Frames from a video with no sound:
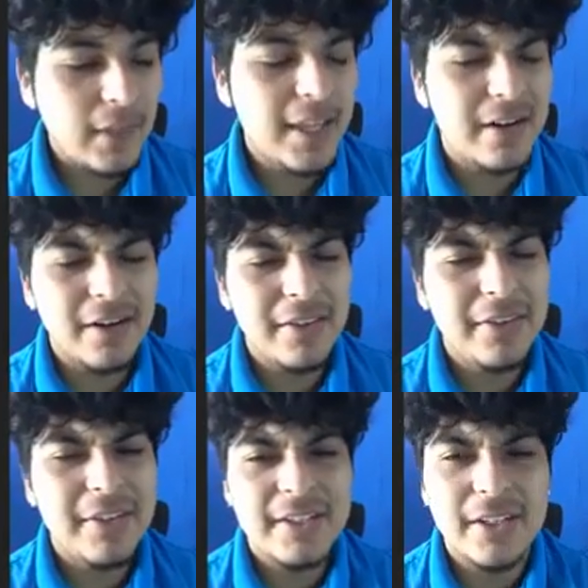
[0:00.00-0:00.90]
And another
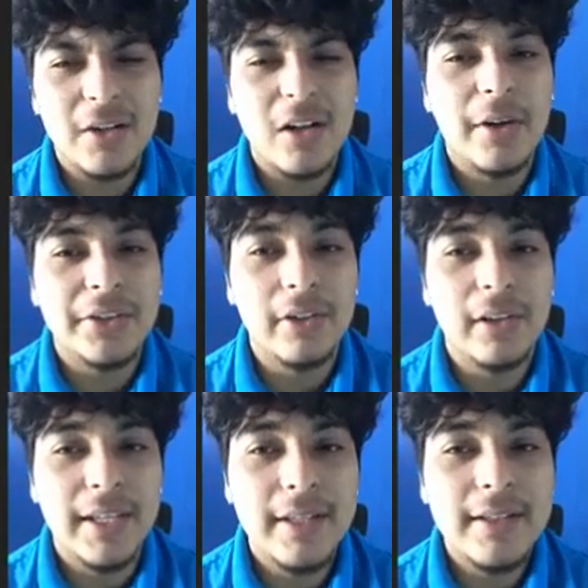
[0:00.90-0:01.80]
thing to note about their
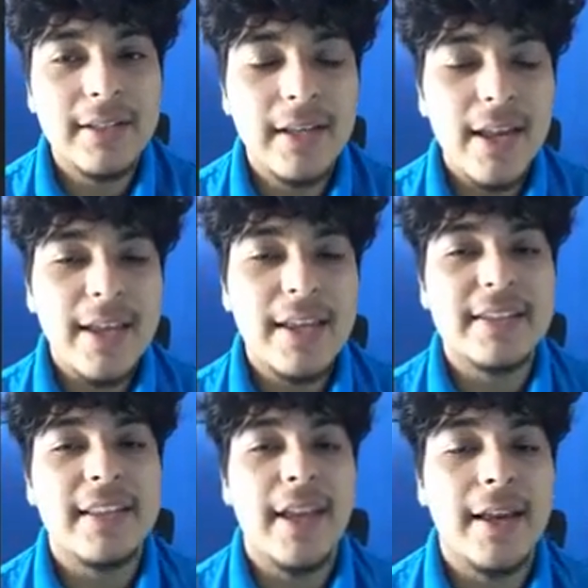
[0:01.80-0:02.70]
legs
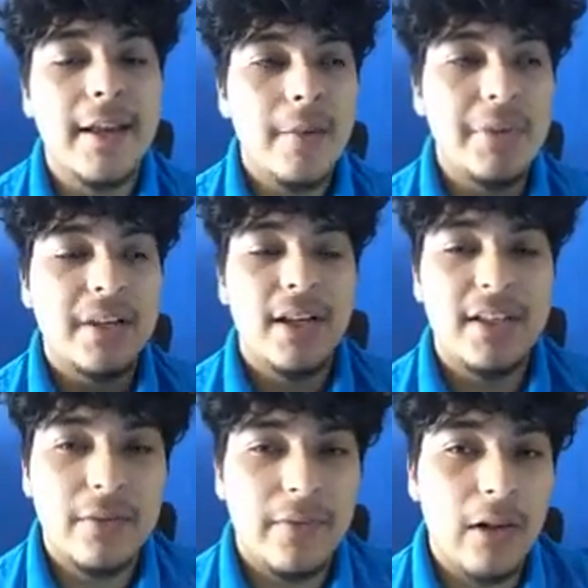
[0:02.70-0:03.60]
is that
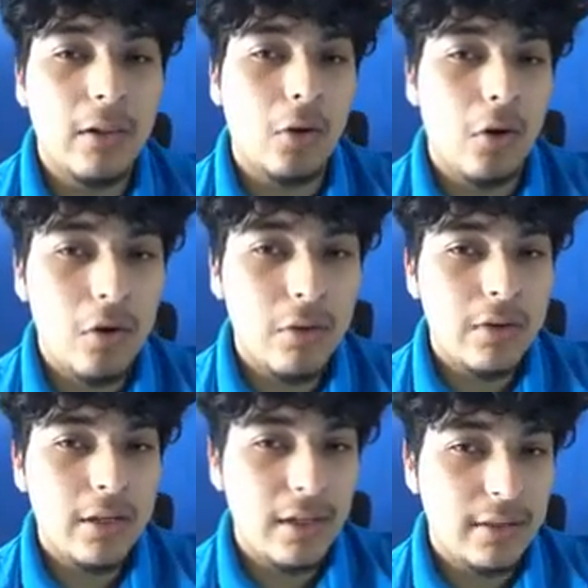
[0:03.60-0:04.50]
because of how
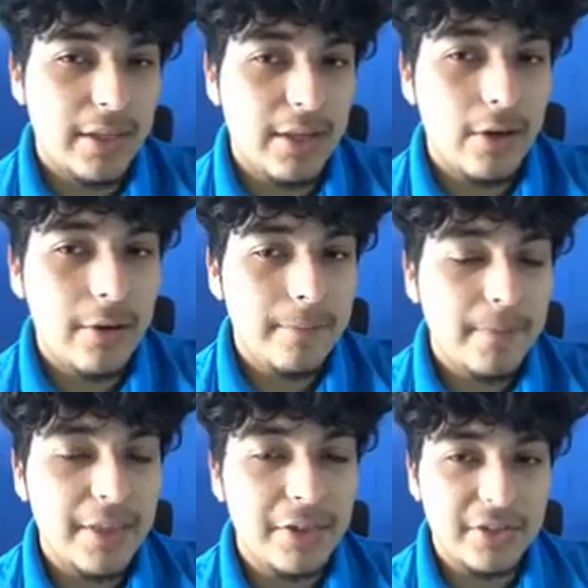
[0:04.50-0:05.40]
long they are
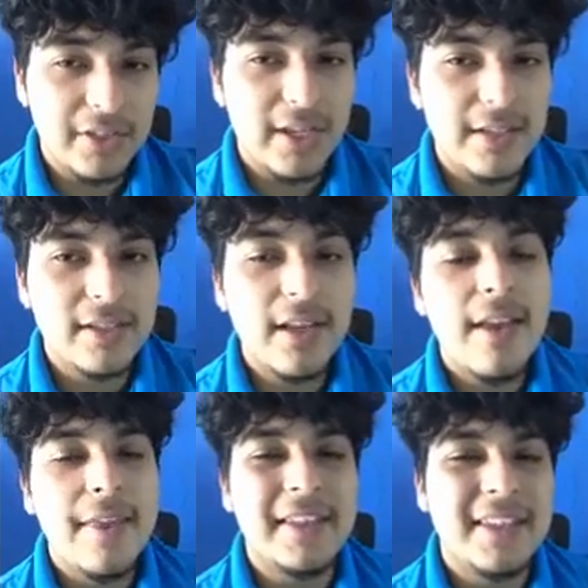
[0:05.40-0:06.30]
and their size,
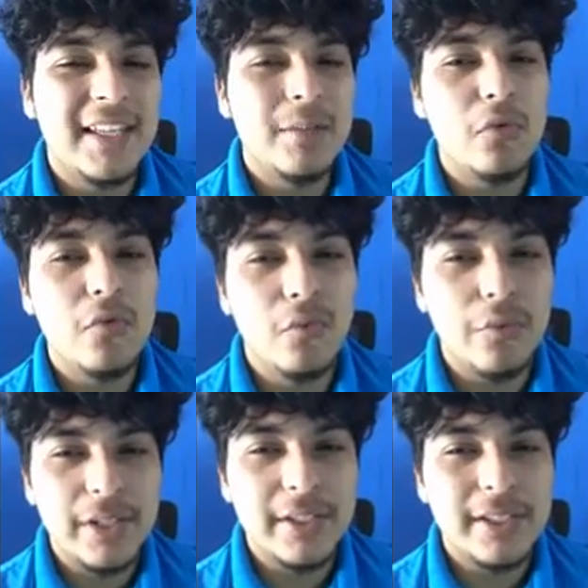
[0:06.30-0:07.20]
they tend to move
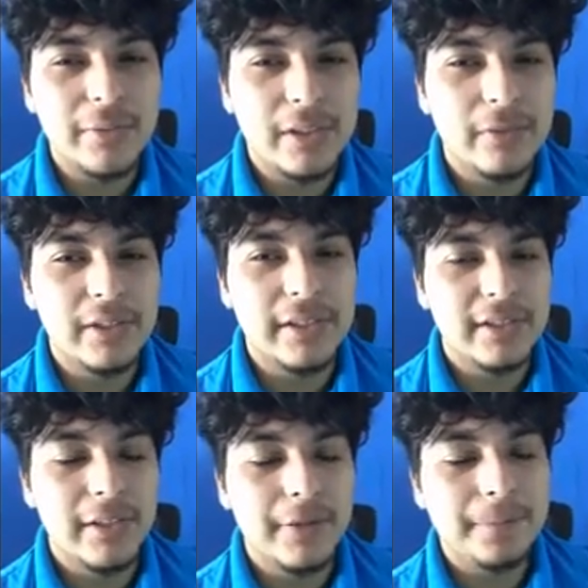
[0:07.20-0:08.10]
really, really, really
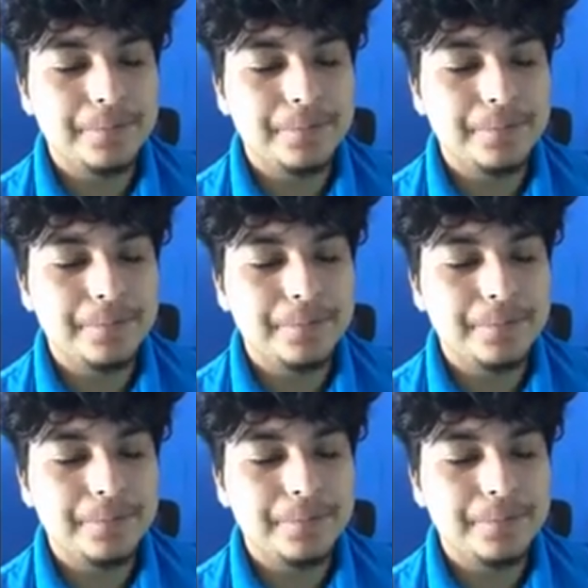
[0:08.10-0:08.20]
slow.